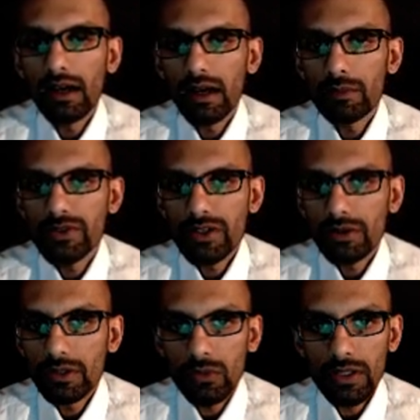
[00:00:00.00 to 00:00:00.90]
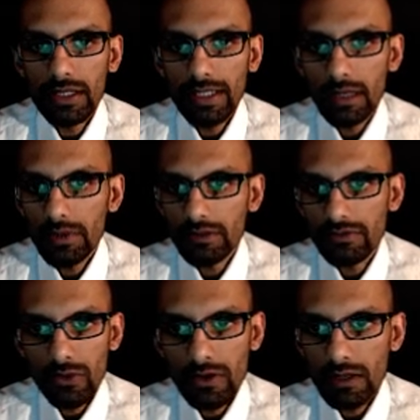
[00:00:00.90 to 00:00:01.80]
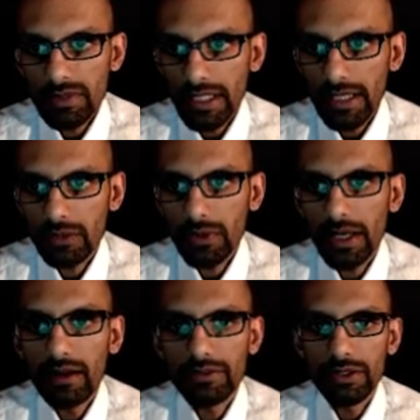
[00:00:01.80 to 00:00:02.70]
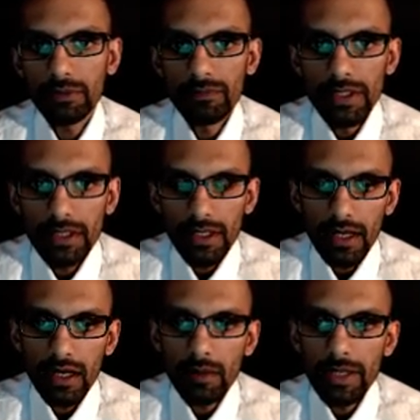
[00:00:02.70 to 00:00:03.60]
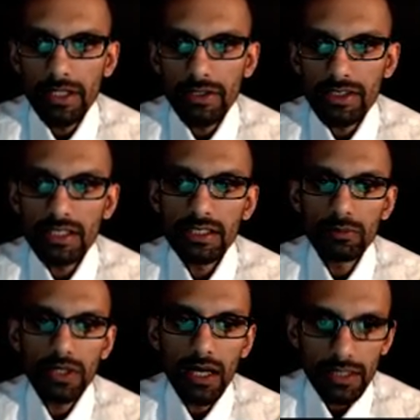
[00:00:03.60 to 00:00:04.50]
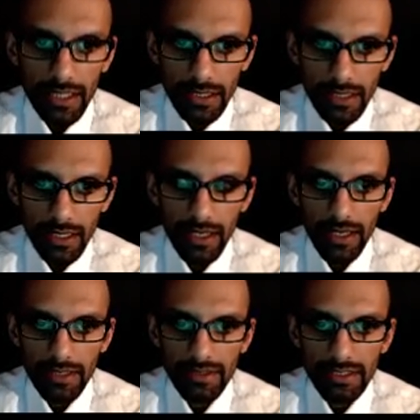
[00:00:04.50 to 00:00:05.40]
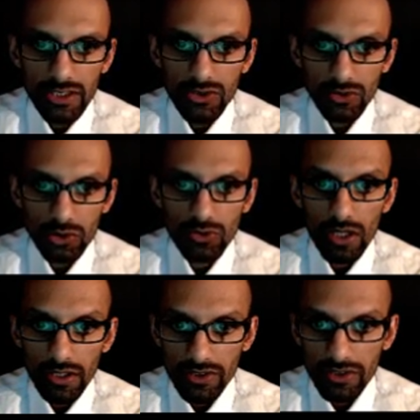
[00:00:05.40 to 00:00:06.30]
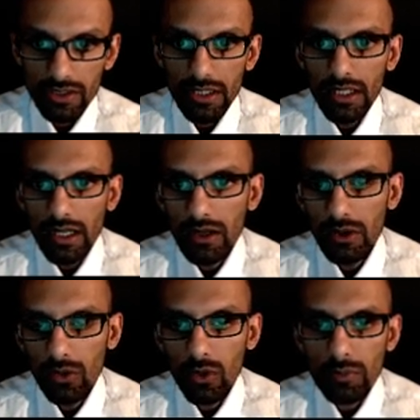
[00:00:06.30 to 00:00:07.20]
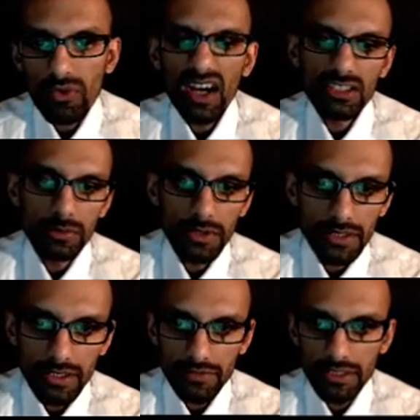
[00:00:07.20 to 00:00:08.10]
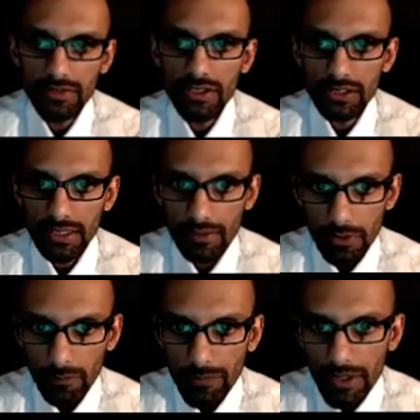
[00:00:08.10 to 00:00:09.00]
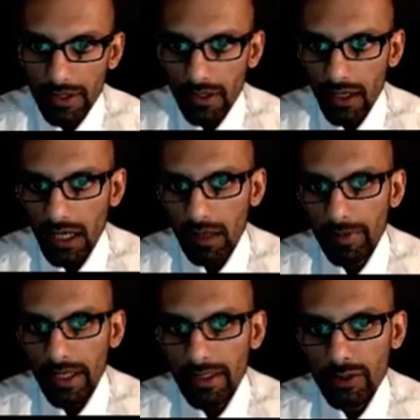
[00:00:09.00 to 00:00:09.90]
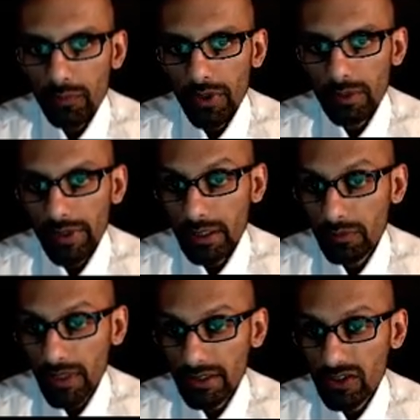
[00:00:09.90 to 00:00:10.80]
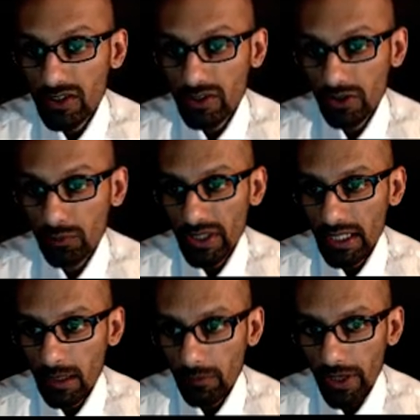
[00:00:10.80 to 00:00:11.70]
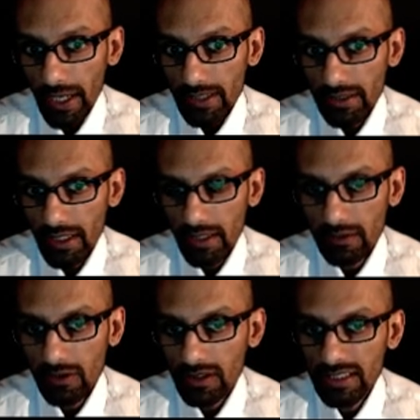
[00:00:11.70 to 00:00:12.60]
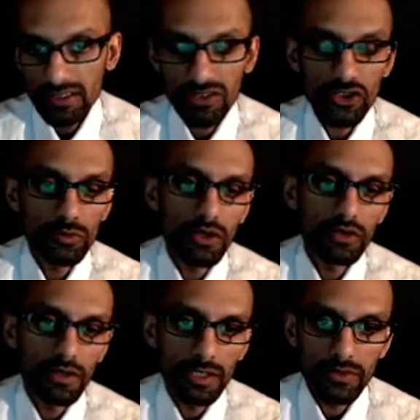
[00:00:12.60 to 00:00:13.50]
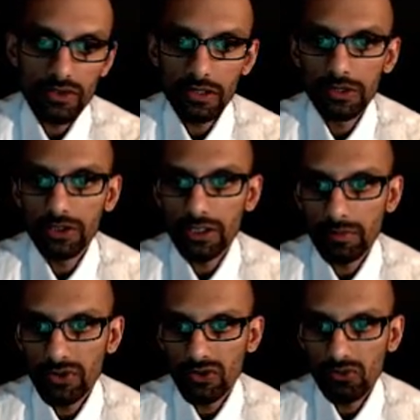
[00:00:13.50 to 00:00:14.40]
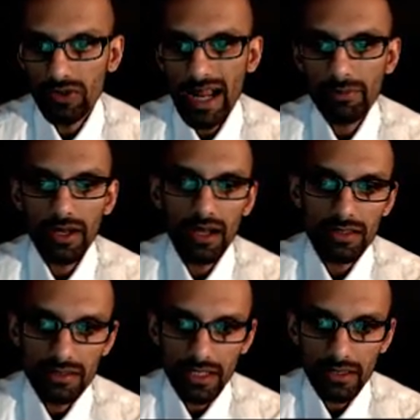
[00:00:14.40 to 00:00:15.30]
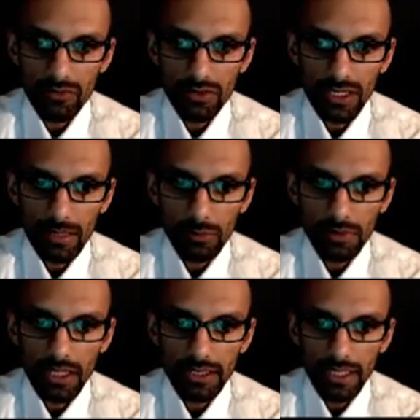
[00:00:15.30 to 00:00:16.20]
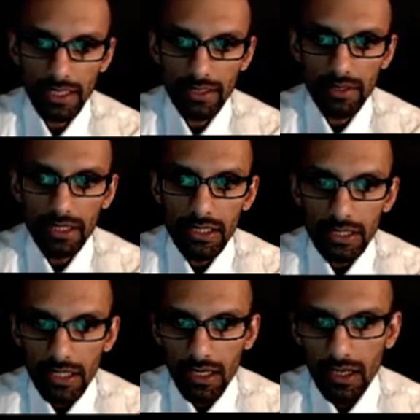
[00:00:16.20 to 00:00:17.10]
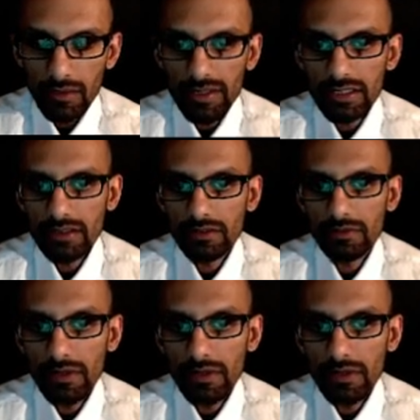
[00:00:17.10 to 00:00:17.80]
So you can work on the elbow, forearm, hand, what have you. And you're essentially blocking at the distal trunks or proximal division level. And at this point, the brachial plexus is still pretty compact, and all it takes is a small volume of solution to produce a rapid onset of reliable blockade. Additional